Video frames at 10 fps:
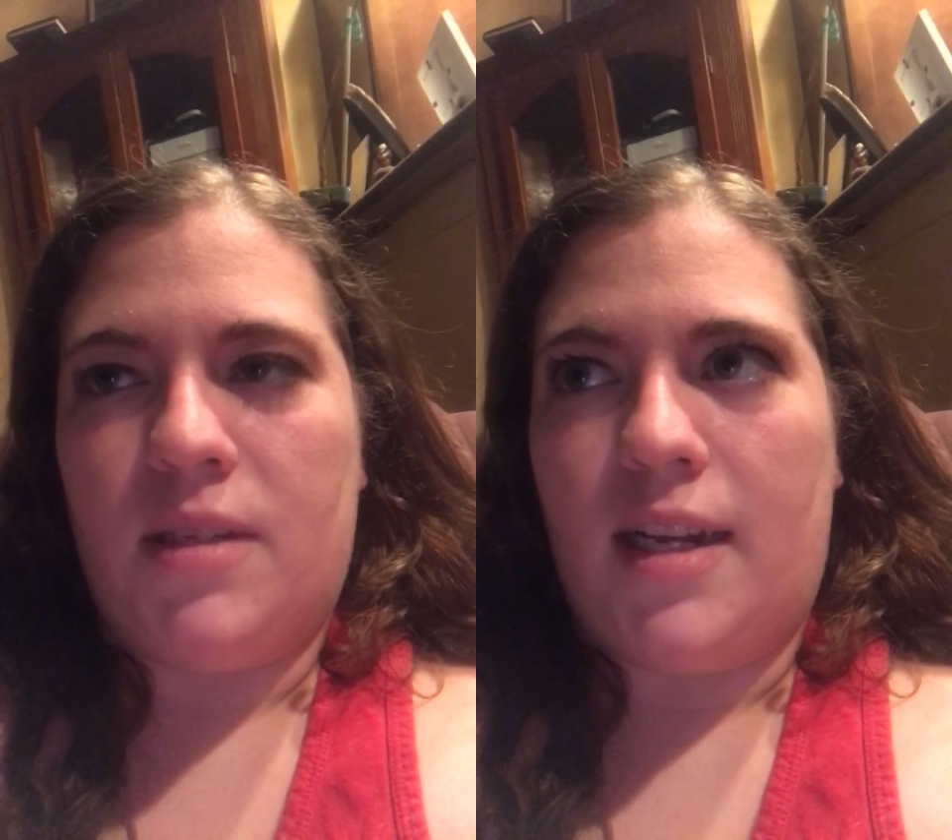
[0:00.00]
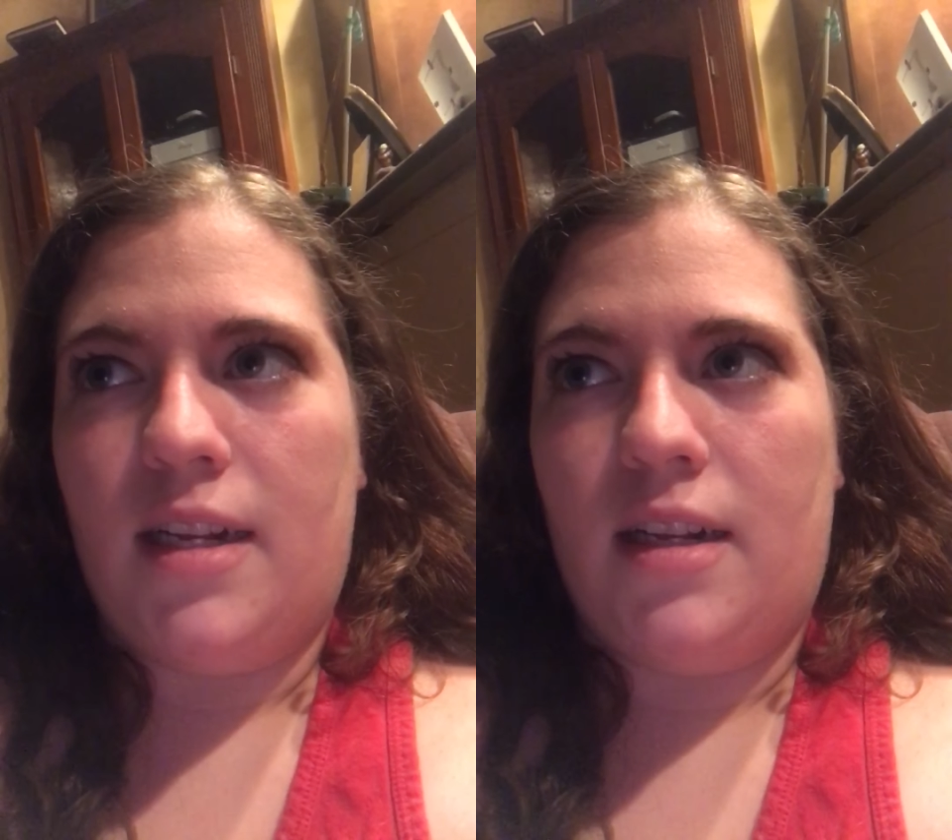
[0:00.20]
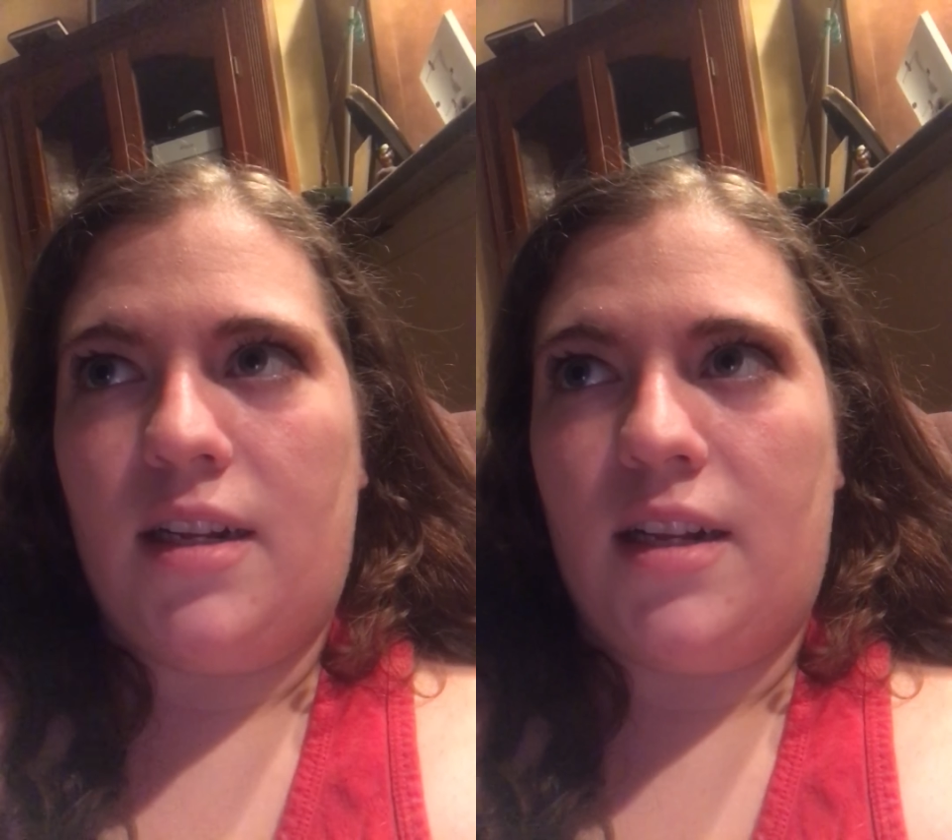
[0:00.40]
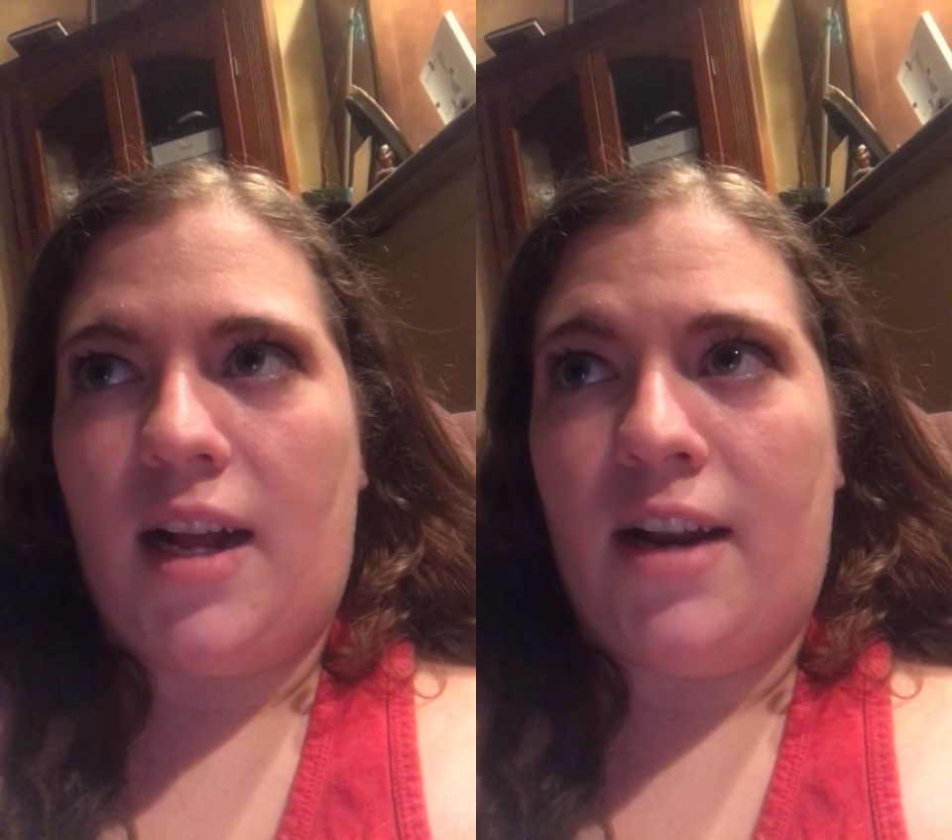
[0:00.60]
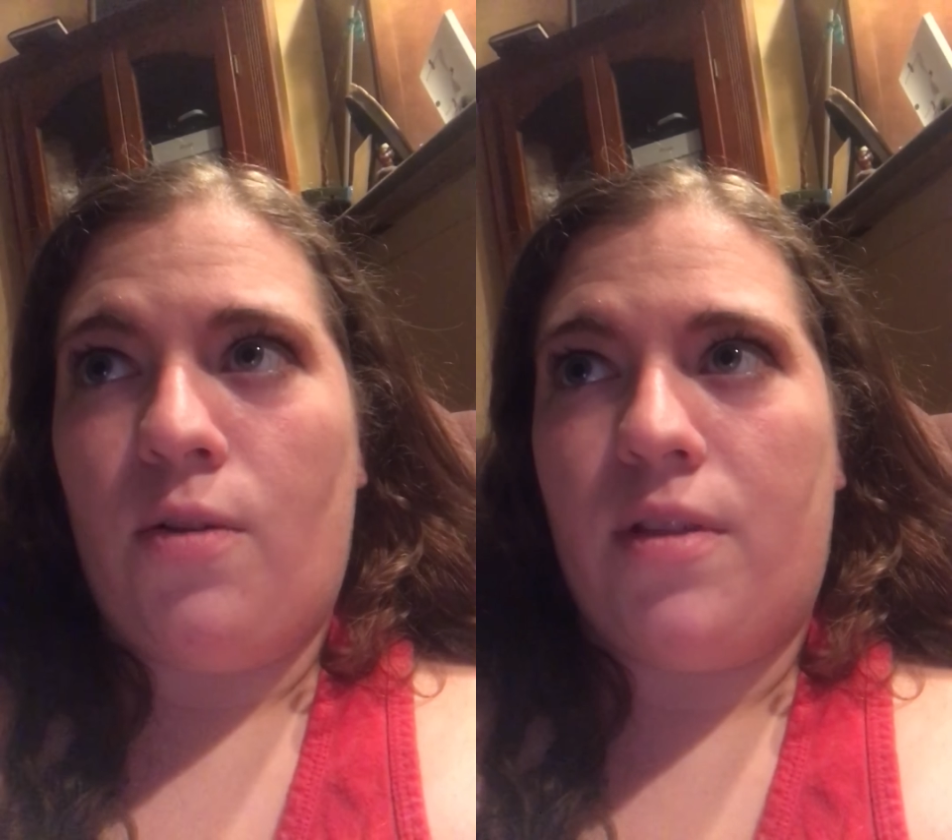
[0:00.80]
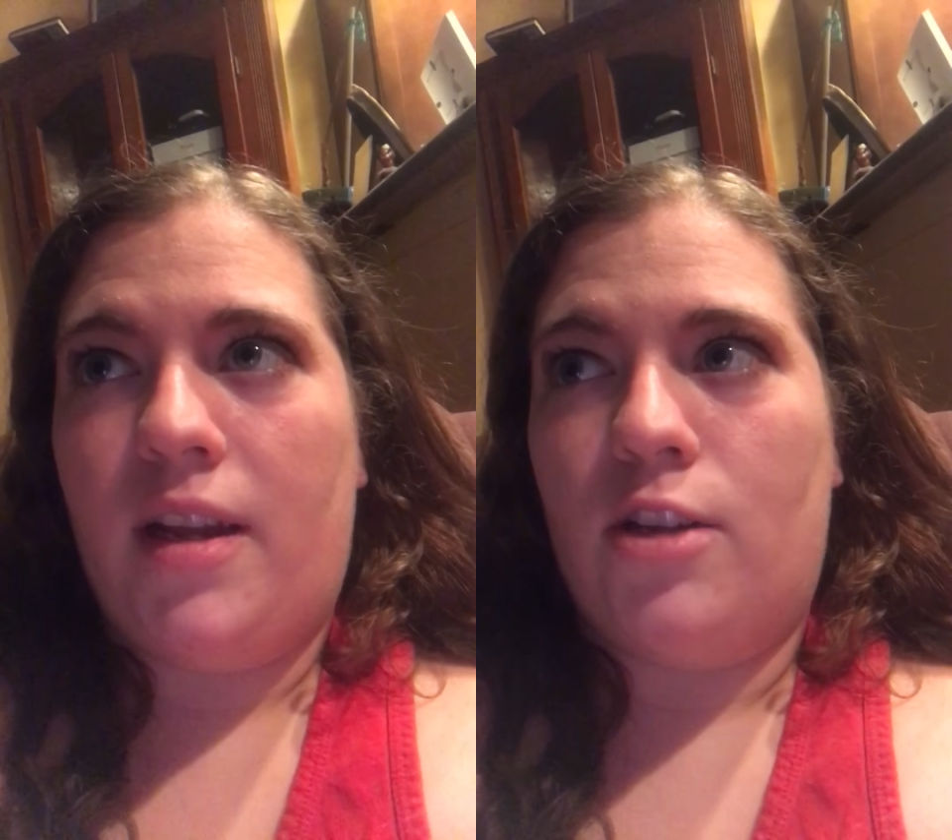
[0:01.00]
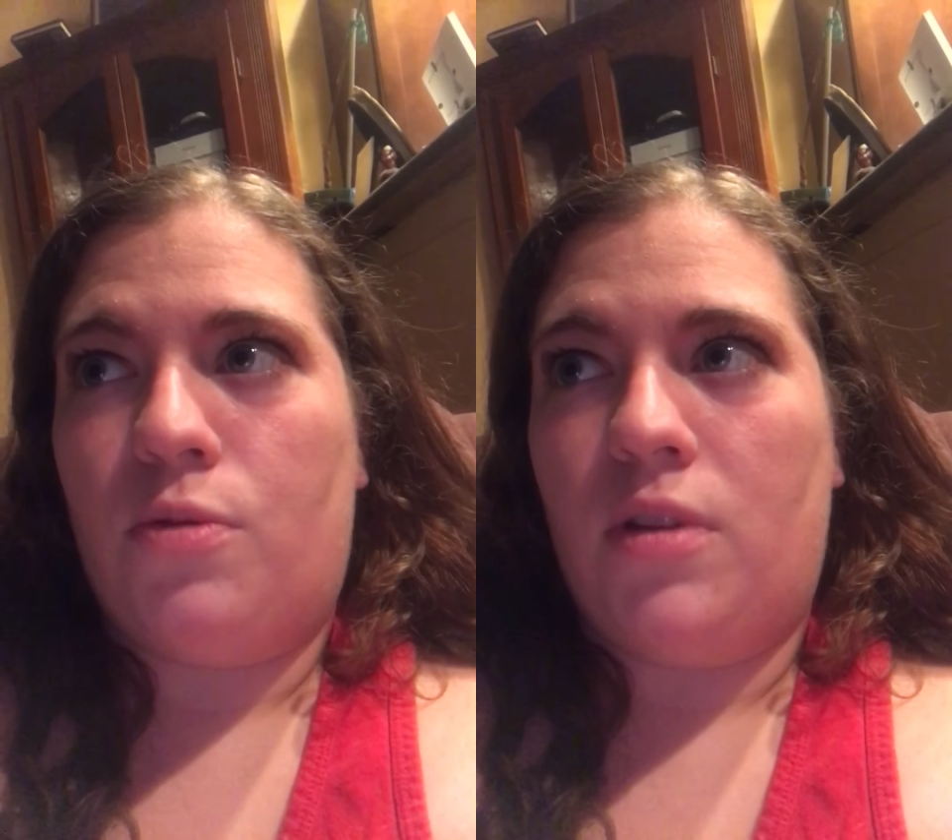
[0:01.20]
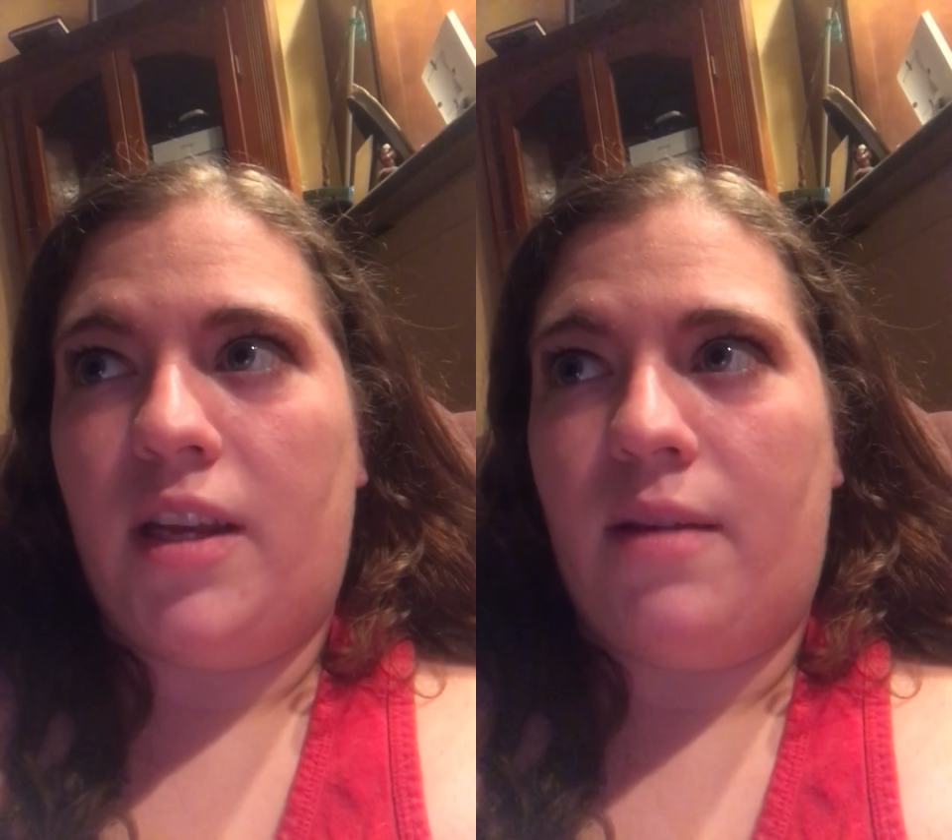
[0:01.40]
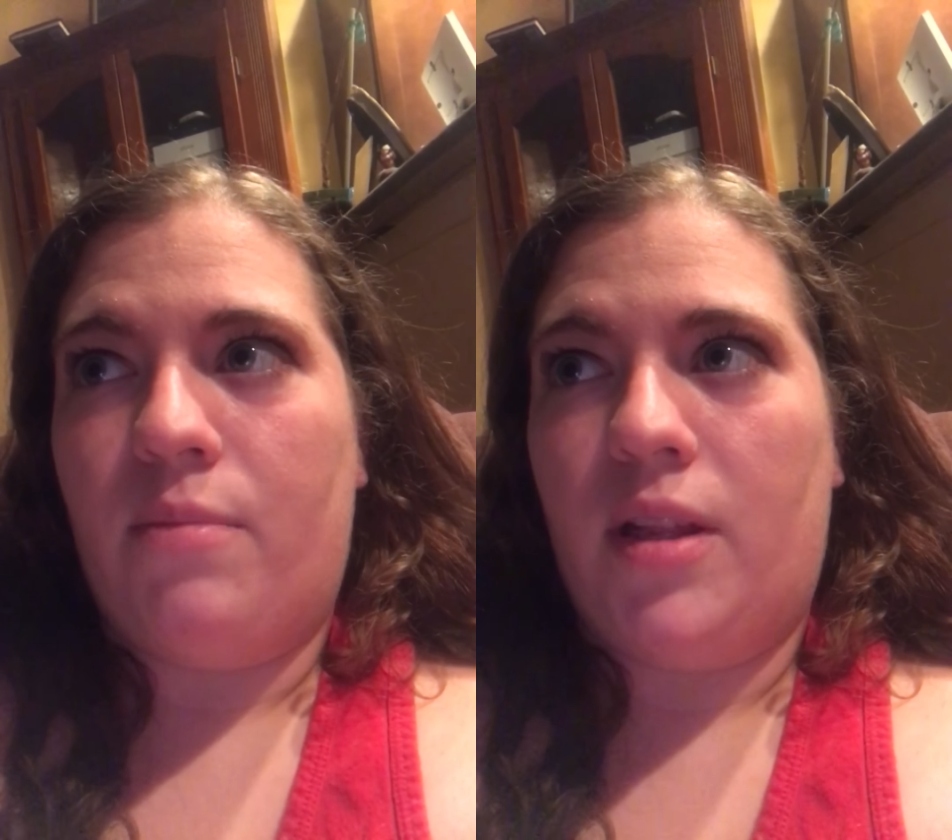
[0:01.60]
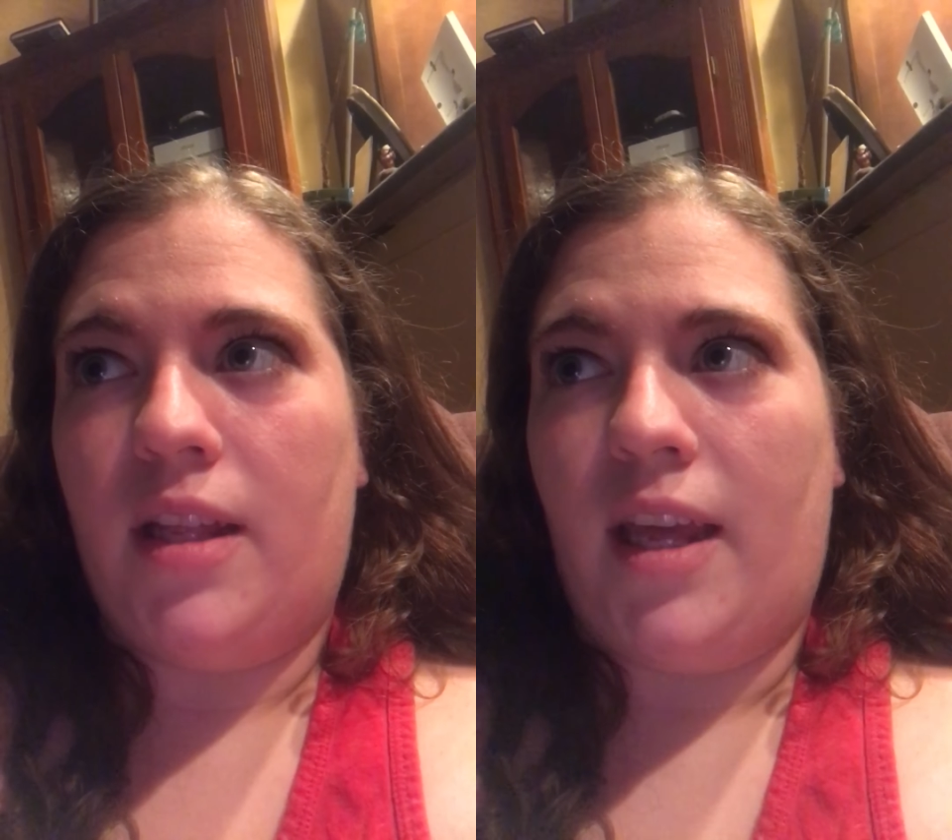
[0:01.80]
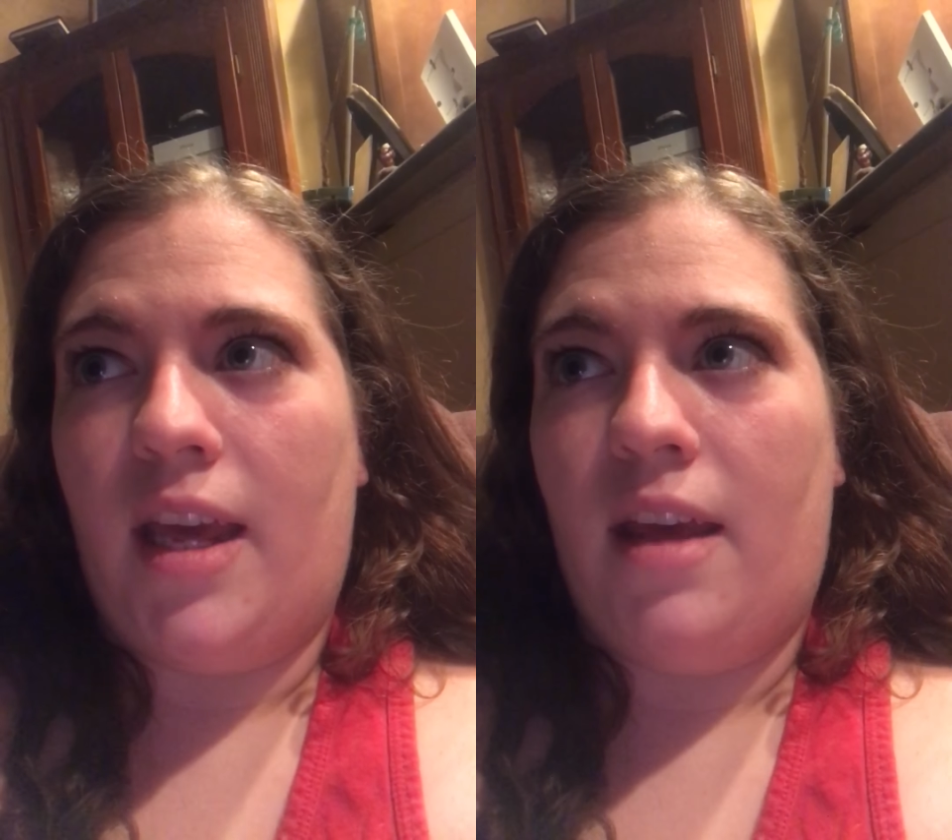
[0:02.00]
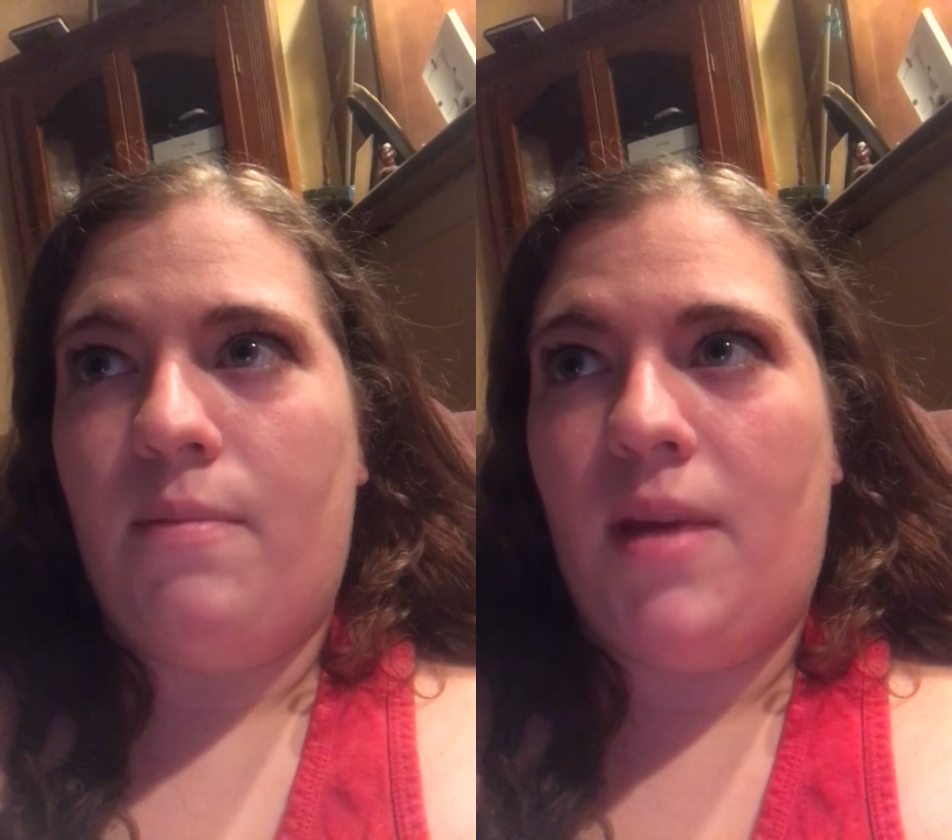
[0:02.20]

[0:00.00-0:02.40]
Like, I don't think it's really completely hit